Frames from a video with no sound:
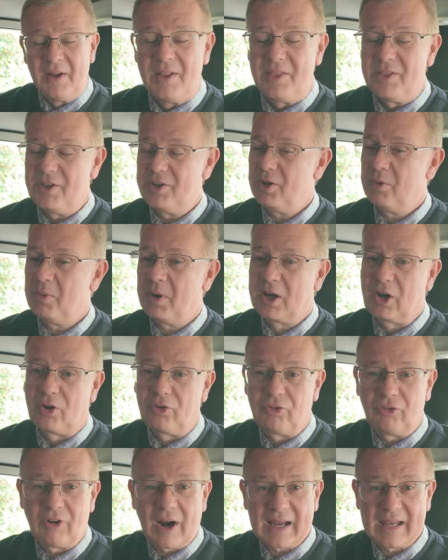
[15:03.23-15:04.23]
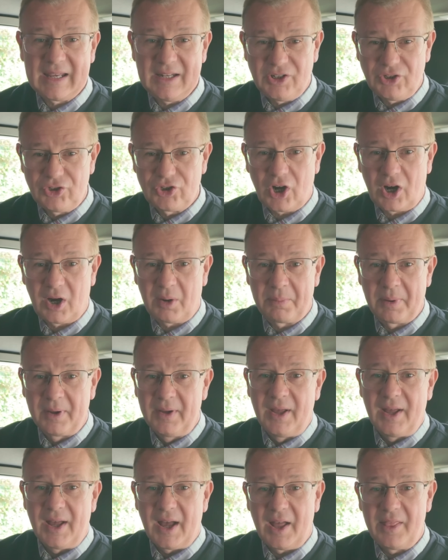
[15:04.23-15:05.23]
They do a cracking job
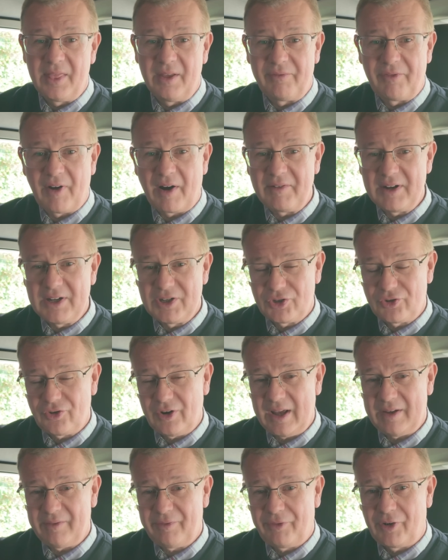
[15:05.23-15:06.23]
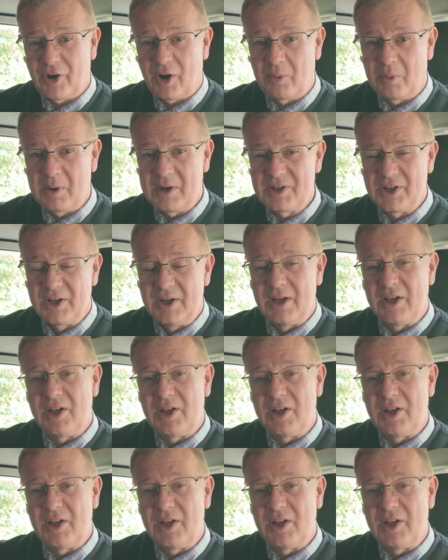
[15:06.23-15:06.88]
and they're very straightforward.